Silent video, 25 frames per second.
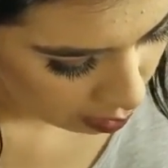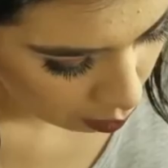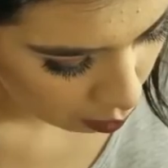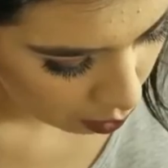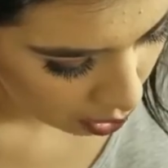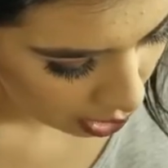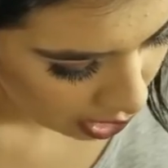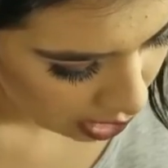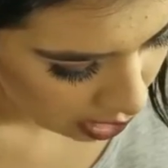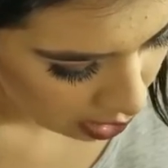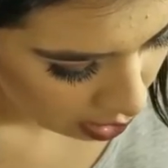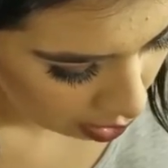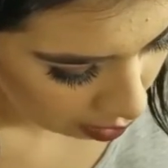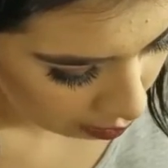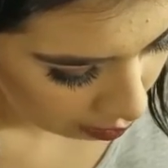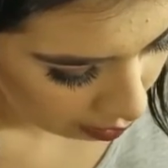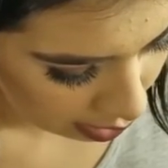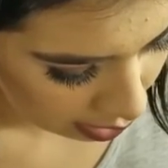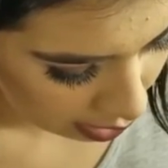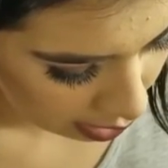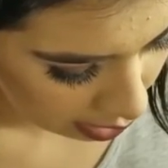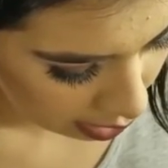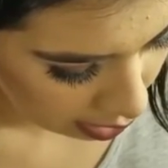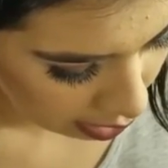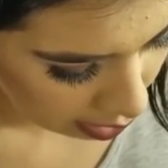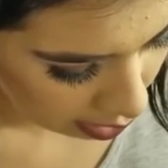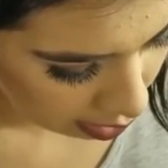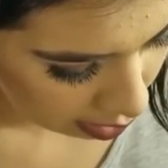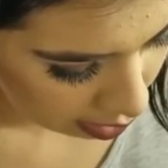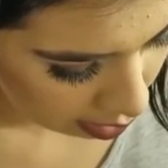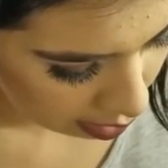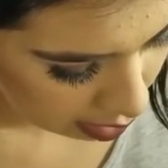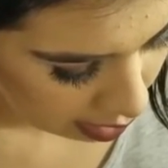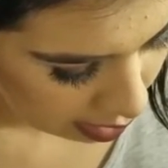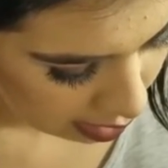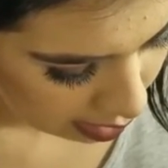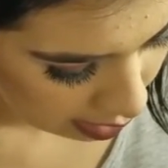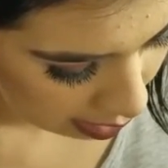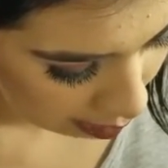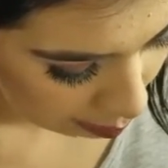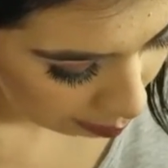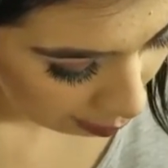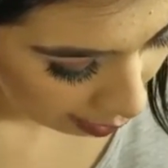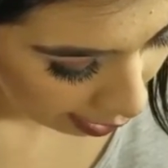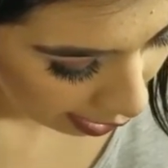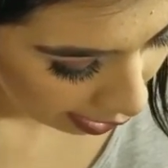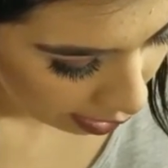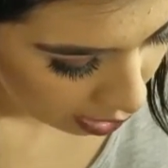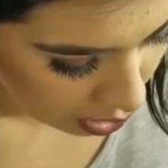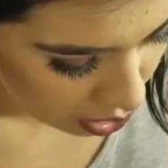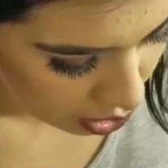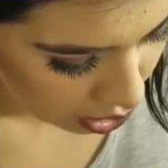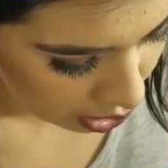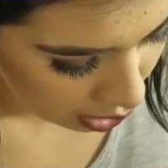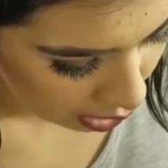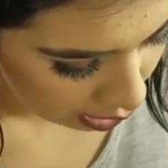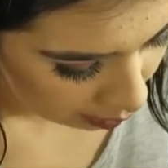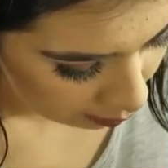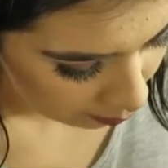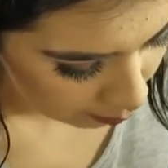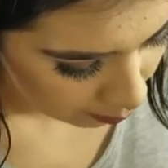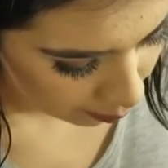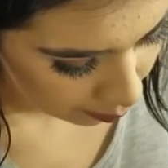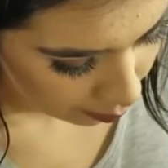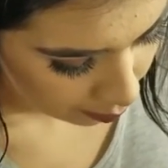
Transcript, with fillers: One is already in the same packaging,